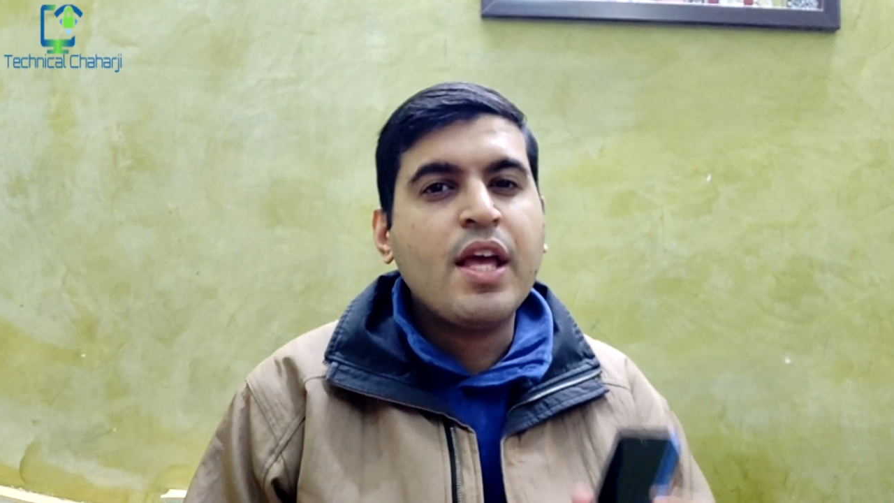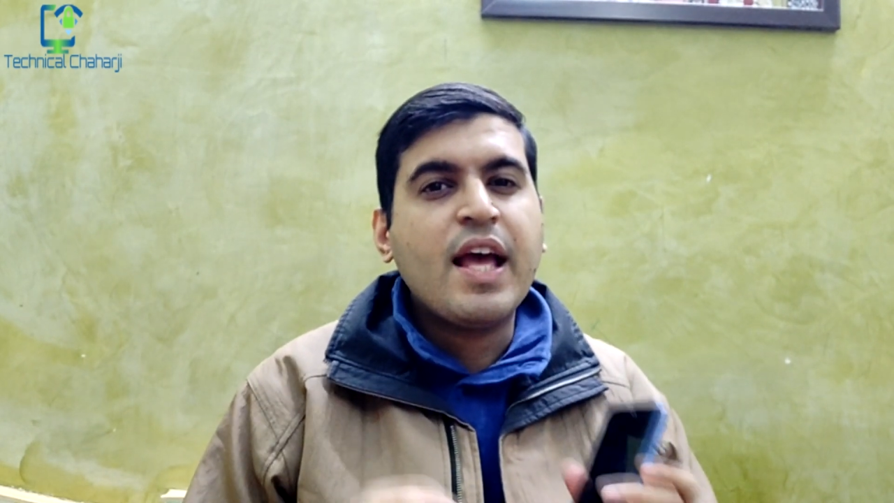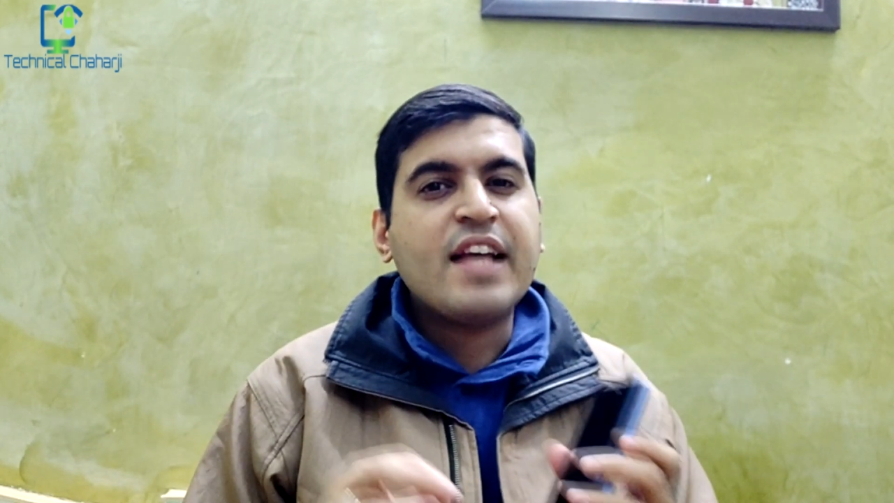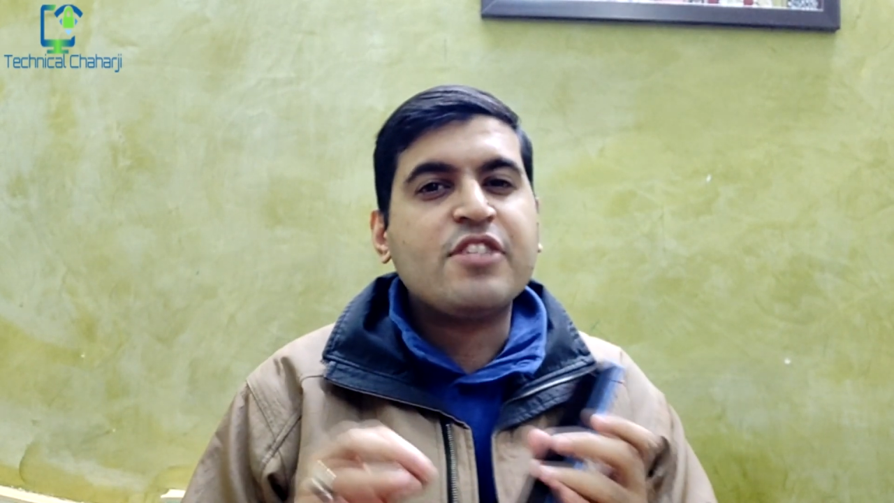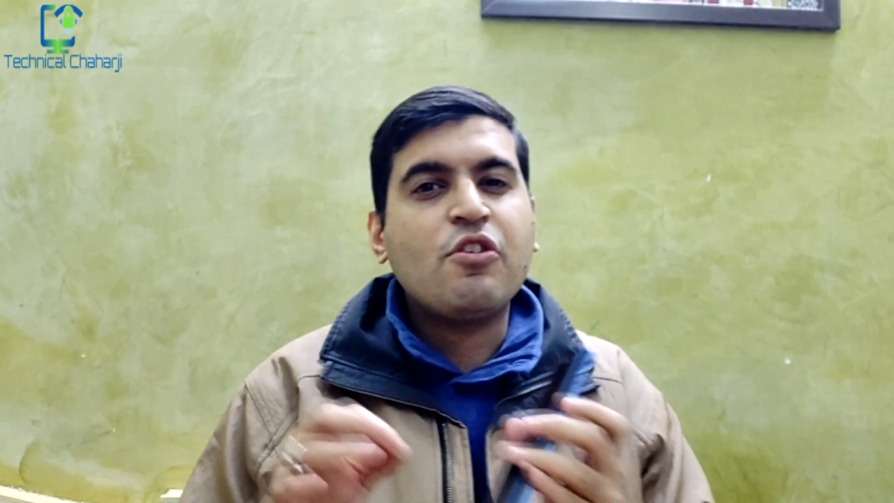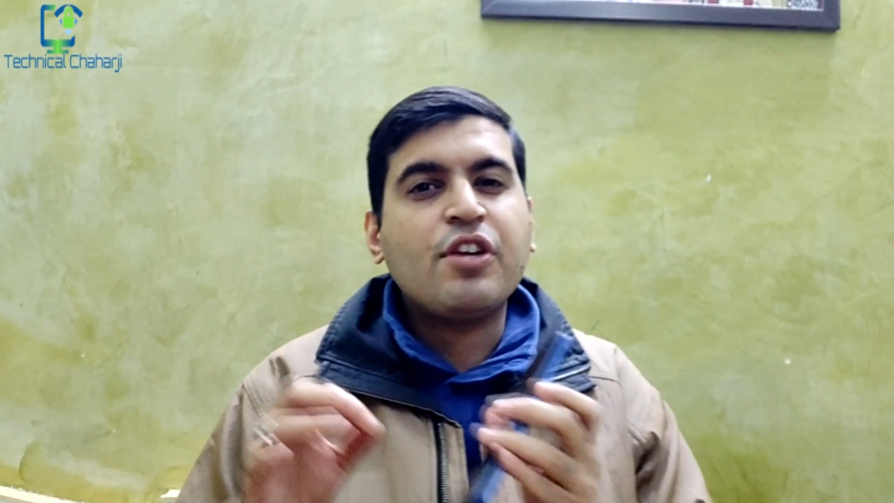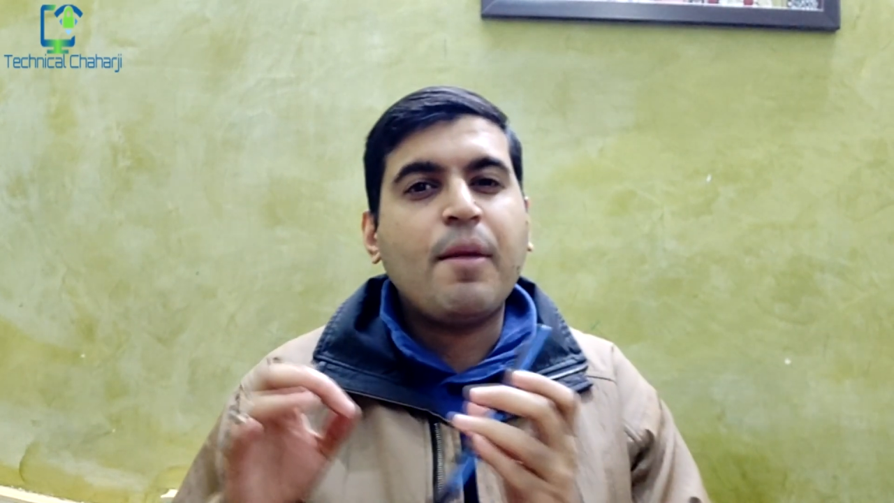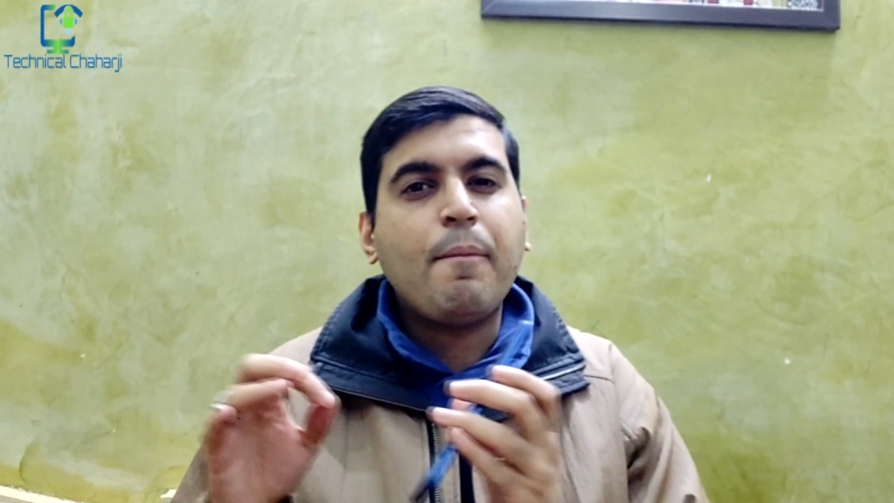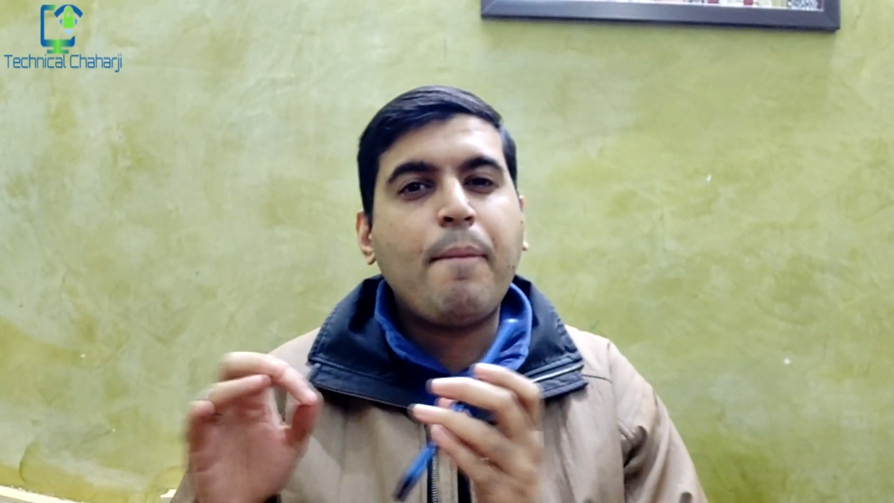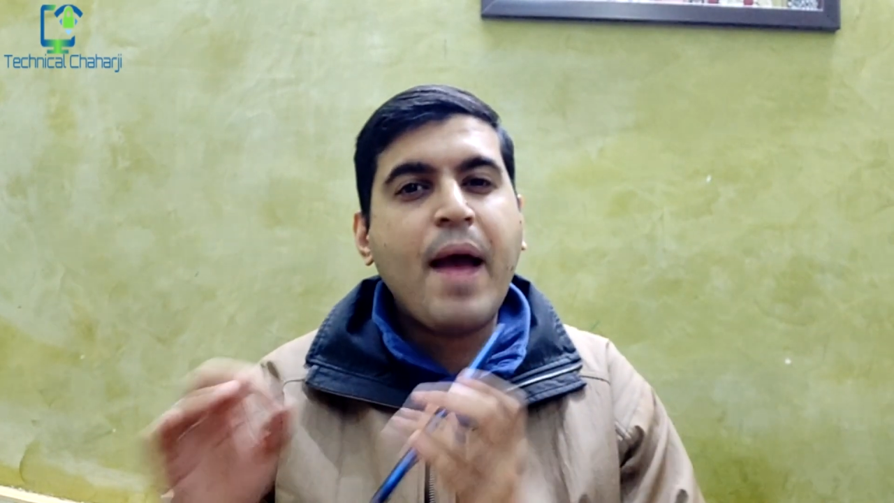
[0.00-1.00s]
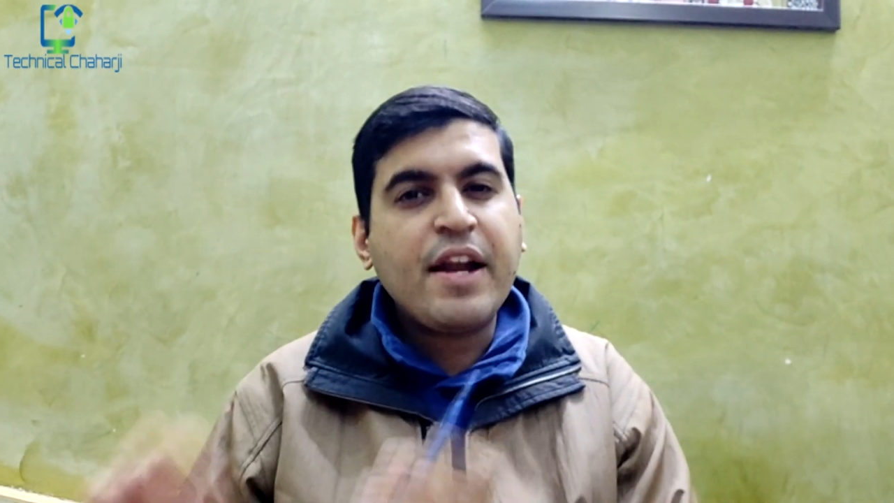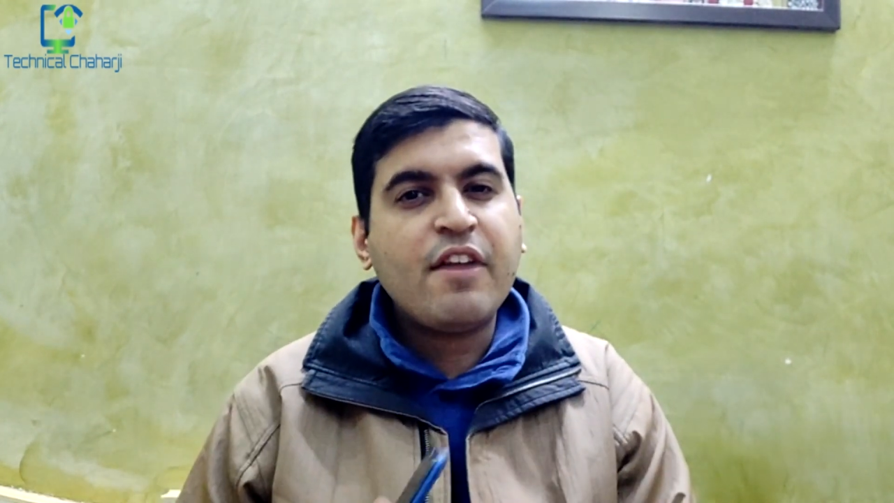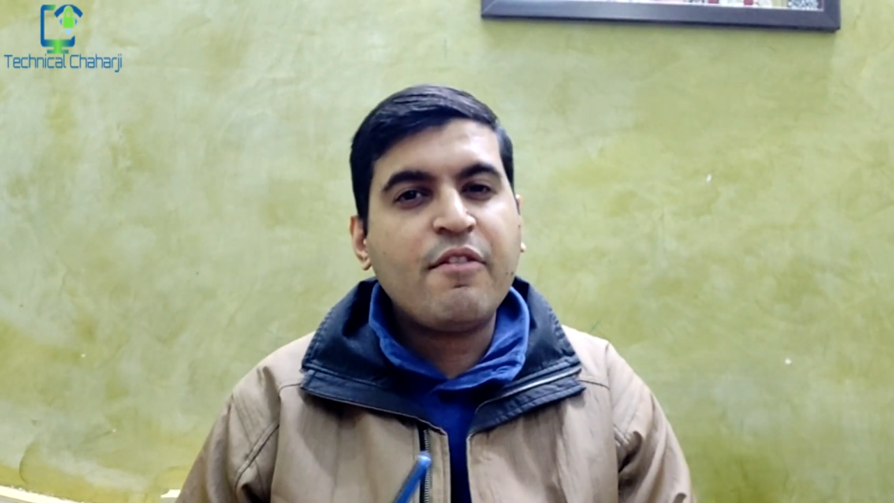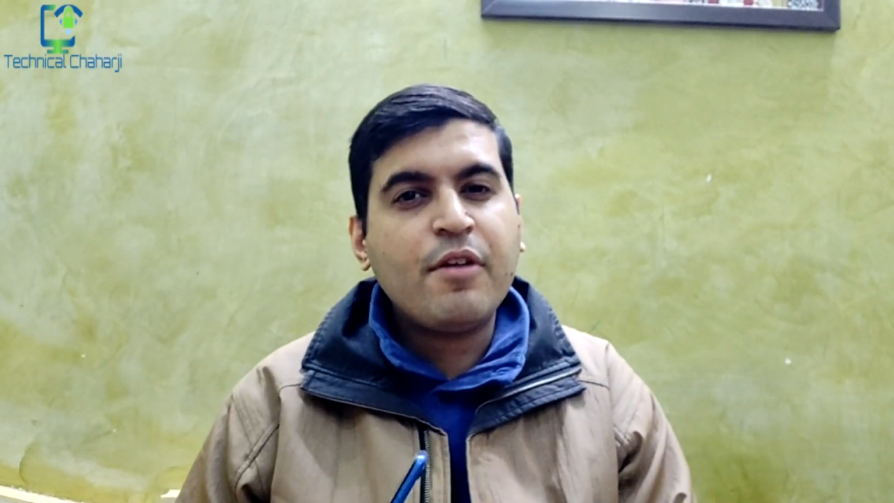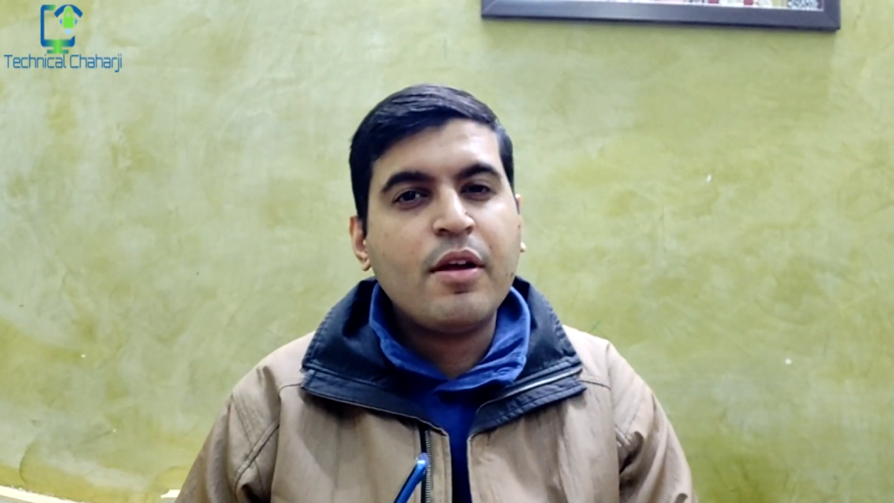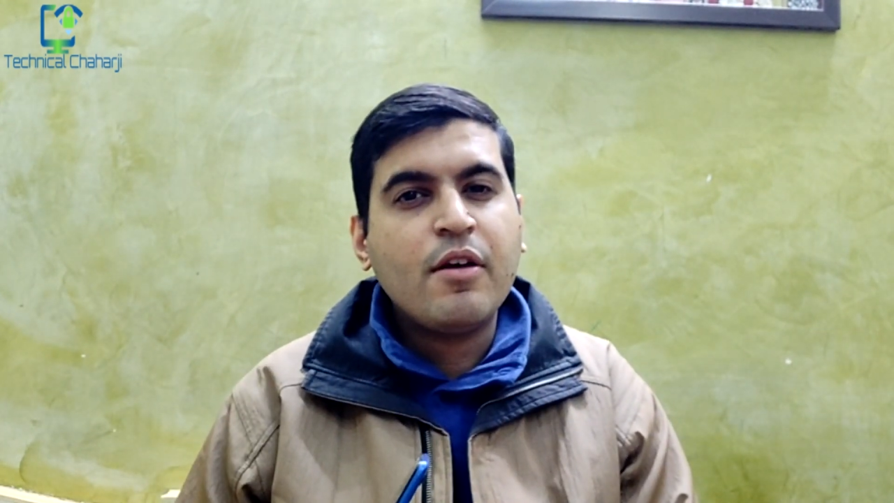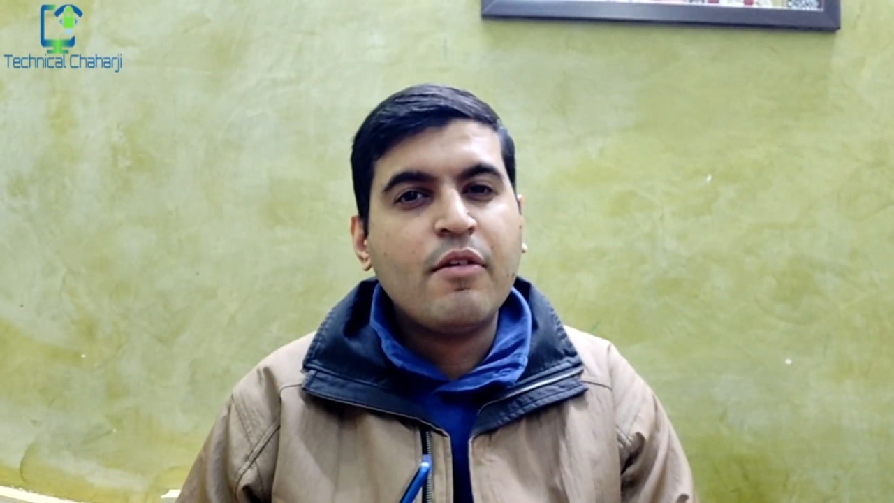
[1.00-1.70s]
has gotten a better